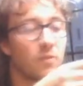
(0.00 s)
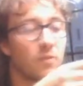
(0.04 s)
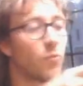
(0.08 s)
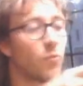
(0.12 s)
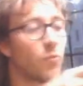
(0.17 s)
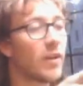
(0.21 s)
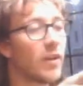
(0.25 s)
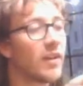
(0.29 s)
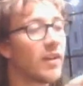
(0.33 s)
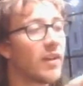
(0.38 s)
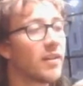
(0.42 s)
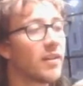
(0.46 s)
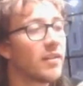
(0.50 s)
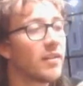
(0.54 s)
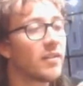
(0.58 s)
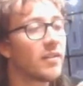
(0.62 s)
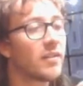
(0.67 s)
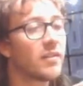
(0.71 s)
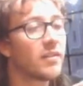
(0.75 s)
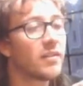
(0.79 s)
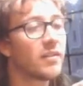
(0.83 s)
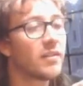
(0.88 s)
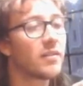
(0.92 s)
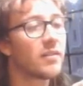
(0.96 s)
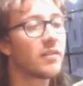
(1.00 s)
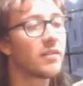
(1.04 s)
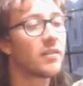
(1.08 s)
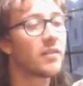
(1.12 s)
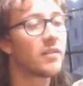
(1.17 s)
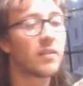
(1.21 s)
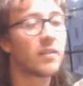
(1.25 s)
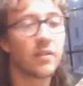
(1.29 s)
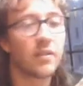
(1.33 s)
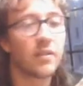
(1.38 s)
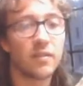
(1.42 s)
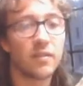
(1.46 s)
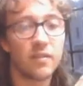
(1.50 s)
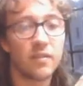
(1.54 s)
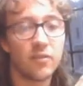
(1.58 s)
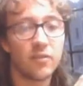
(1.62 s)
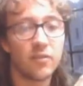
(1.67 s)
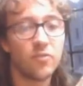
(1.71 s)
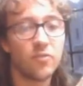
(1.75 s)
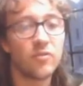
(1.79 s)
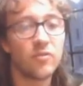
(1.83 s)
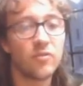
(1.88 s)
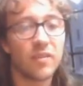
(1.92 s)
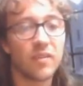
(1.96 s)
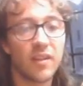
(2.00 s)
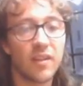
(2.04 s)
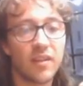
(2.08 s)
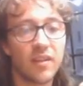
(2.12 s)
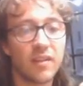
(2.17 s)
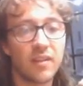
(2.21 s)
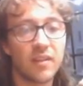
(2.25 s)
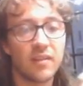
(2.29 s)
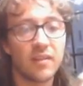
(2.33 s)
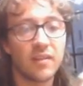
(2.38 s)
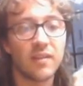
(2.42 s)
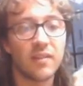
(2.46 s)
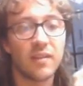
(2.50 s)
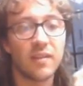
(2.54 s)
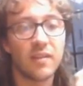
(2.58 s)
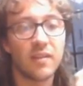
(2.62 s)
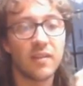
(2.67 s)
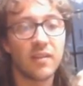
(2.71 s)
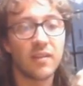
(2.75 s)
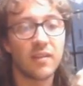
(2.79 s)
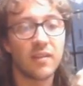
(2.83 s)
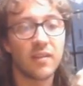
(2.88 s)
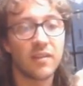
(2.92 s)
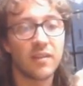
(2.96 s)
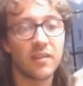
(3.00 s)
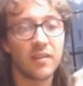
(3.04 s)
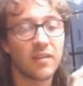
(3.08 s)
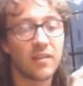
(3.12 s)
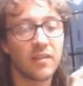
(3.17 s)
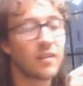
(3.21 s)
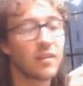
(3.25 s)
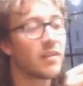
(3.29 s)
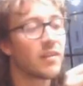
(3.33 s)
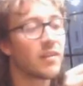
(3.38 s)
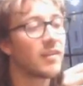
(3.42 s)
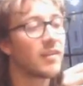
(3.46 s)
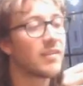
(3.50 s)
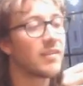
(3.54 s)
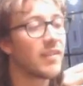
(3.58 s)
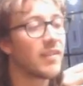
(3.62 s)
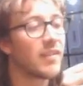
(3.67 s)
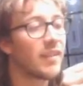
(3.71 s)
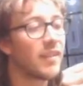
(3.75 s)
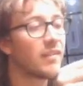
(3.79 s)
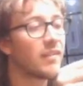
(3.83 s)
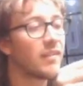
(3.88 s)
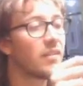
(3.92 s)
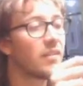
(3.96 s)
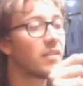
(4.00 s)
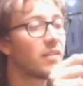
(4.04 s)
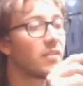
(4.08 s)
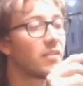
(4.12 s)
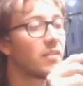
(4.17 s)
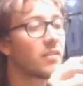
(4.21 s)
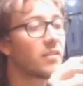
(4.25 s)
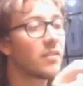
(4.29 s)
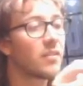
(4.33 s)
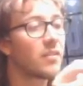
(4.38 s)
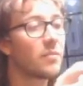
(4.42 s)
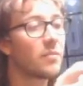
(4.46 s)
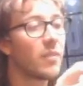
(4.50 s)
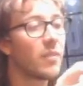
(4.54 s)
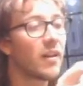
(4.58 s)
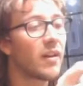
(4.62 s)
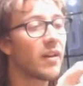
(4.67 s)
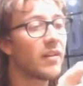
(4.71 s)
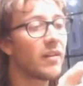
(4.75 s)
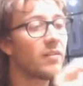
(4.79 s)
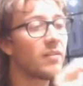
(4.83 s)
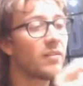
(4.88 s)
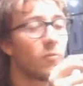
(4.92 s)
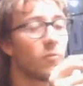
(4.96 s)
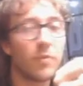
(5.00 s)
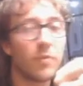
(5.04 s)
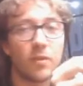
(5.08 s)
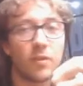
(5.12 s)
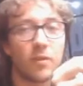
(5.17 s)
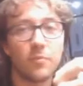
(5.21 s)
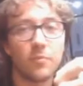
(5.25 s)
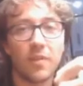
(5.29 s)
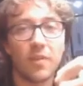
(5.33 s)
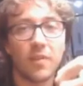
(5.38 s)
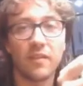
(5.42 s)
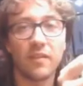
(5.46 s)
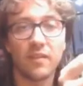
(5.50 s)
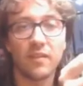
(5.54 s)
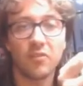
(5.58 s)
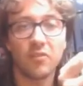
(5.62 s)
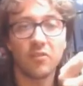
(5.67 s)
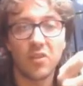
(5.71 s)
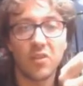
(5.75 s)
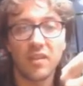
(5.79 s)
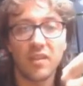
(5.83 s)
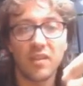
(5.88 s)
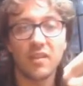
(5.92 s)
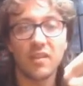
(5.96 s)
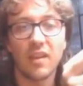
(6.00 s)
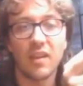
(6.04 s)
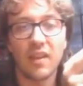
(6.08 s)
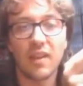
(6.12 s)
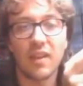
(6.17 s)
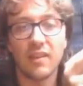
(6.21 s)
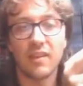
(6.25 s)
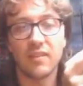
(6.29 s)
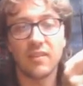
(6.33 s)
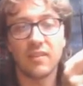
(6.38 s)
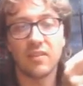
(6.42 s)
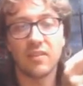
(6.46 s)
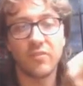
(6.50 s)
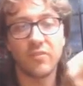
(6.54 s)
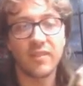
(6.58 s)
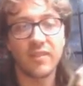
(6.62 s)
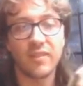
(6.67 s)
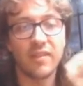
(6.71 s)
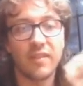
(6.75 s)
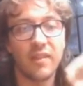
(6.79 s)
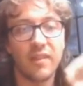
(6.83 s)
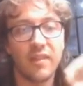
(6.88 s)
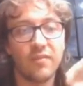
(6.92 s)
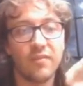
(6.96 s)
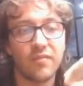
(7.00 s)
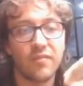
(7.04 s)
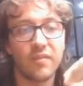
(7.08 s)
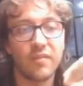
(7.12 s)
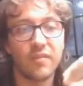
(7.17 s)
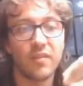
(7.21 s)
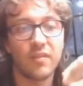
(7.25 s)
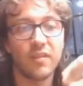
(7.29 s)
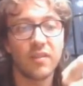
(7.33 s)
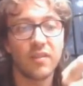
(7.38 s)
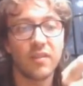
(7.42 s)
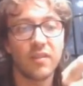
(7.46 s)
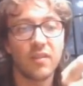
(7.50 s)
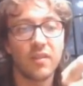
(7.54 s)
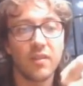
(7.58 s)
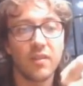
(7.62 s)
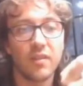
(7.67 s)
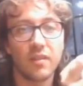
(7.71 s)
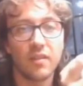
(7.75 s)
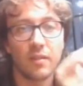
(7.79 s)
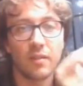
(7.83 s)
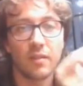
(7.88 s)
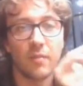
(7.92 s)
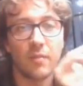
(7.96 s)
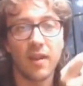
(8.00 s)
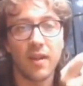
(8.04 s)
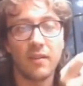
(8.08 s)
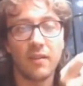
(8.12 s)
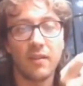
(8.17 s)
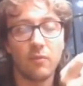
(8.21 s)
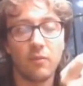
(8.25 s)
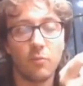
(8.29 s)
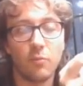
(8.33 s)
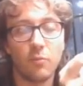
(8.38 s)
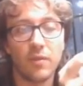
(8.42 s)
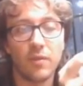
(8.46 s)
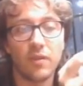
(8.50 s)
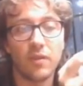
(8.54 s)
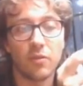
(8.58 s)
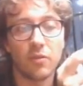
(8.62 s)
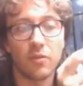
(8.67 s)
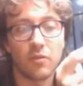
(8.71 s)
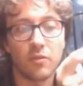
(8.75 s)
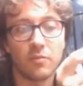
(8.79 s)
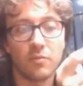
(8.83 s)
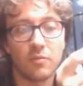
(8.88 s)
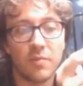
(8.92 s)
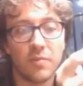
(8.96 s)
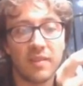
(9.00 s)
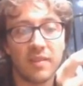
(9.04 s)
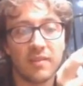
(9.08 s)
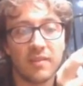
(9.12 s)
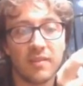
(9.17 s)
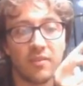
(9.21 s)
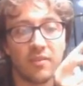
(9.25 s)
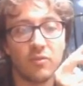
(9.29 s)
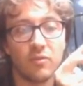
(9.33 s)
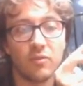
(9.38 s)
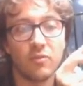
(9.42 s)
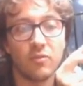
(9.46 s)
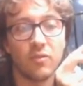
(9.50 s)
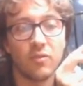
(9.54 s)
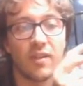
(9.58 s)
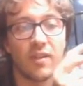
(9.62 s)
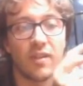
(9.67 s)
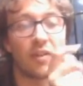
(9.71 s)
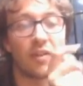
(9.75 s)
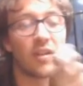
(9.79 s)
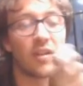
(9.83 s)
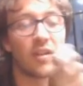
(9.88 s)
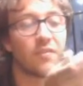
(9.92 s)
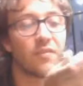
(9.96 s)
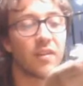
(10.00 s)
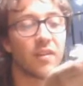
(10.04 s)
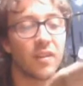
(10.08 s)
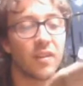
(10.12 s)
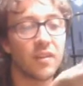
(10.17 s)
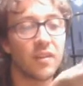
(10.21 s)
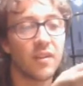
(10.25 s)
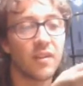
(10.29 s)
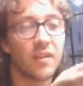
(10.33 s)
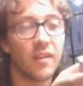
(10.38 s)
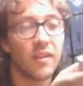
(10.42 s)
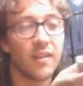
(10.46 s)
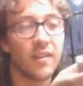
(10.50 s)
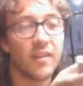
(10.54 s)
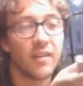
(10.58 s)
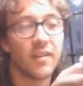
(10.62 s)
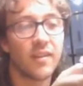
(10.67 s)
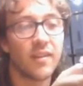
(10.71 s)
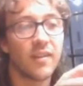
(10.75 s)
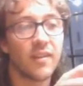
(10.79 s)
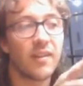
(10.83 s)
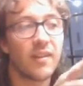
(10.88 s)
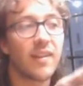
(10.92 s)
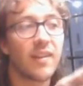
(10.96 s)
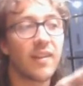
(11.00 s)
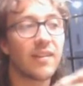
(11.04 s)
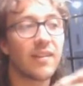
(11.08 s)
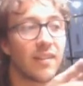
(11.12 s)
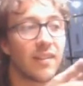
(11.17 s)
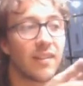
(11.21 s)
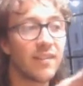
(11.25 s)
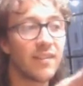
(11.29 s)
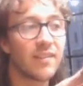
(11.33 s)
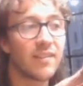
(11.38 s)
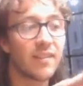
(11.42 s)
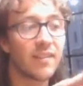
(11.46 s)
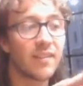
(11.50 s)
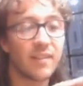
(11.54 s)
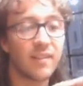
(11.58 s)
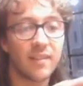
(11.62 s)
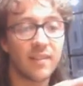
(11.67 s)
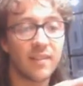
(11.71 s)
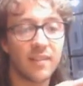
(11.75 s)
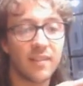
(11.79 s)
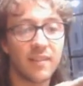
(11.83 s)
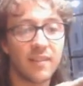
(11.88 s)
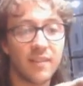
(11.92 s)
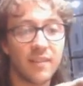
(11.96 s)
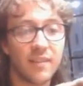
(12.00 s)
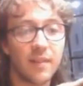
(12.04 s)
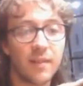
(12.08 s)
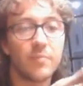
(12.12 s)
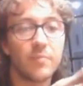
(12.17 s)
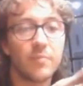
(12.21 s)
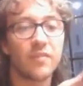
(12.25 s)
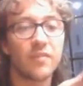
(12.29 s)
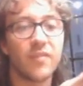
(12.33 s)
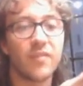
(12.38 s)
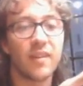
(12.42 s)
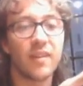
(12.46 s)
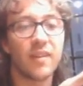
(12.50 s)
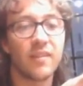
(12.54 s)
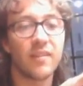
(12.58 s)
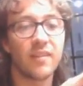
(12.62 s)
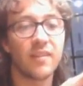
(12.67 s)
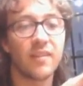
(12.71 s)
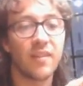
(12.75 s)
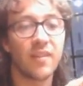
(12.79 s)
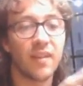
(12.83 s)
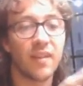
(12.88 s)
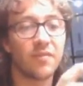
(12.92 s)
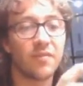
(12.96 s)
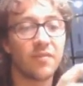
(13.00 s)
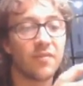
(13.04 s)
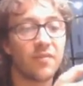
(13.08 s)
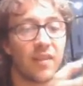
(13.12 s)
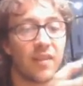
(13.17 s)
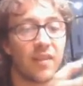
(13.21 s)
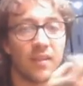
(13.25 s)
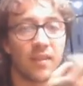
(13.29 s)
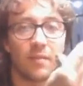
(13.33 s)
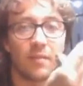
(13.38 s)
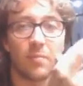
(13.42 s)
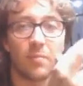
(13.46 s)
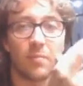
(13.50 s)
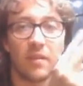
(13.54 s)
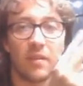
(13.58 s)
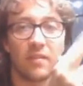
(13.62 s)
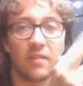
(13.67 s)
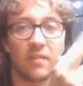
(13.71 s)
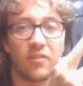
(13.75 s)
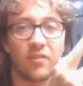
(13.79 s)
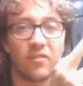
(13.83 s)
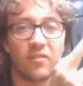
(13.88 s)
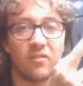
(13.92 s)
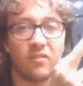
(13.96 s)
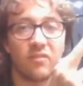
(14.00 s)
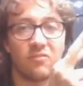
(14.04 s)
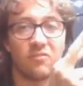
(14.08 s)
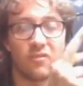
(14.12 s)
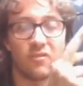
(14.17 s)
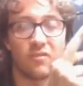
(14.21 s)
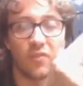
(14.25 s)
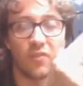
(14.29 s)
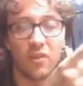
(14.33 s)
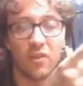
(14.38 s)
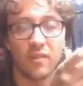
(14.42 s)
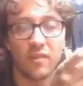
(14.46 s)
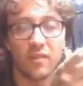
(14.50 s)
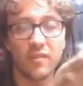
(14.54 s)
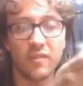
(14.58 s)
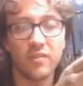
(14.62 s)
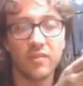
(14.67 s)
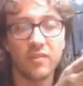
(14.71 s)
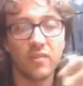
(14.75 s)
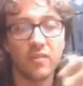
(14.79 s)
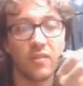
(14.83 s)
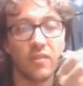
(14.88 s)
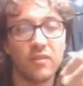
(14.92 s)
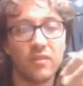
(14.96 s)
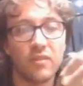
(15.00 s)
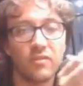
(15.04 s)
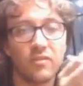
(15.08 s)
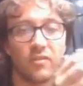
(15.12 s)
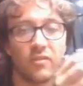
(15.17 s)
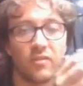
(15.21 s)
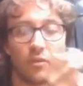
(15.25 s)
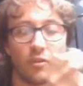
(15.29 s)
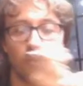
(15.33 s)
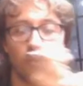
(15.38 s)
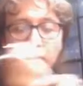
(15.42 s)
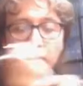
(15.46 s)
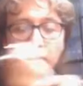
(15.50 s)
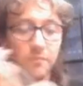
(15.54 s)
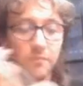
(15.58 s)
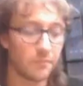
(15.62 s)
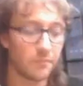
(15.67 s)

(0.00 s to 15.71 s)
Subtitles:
where usually the send command will be on pin 3 and the receive commands will be on pin 2. However, at least some devices have these pins reversed. So